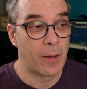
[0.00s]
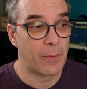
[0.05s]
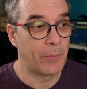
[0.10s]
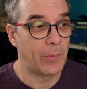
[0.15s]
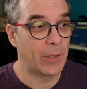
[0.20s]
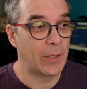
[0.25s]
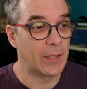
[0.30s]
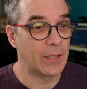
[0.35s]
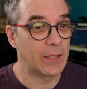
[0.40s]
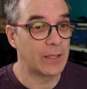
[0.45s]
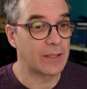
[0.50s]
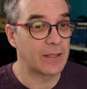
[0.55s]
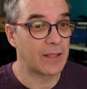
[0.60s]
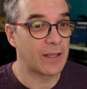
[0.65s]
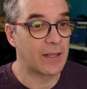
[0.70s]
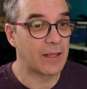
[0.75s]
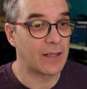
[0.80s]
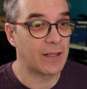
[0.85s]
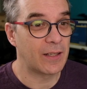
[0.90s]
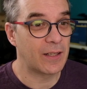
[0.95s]
but
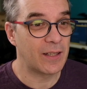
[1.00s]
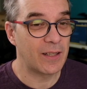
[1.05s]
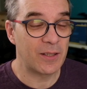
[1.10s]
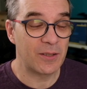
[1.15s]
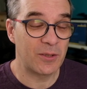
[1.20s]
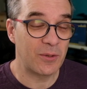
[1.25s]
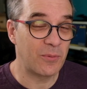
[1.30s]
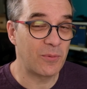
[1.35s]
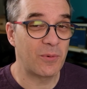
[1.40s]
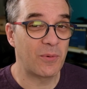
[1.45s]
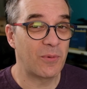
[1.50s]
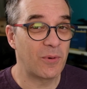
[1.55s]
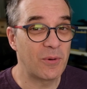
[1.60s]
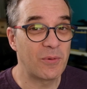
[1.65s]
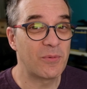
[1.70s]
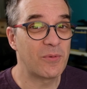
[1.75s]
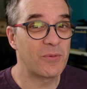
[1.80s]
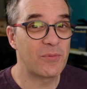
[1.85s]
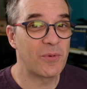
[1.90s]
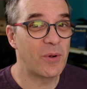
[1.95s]
we
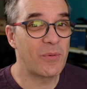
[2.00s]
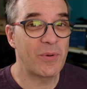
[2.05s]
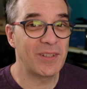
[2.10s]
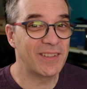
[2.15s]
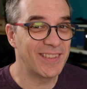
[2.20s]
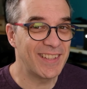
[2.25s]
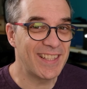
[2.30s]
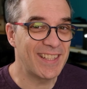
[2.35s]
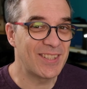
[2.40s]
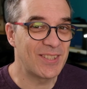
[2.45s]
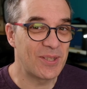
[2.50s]
will need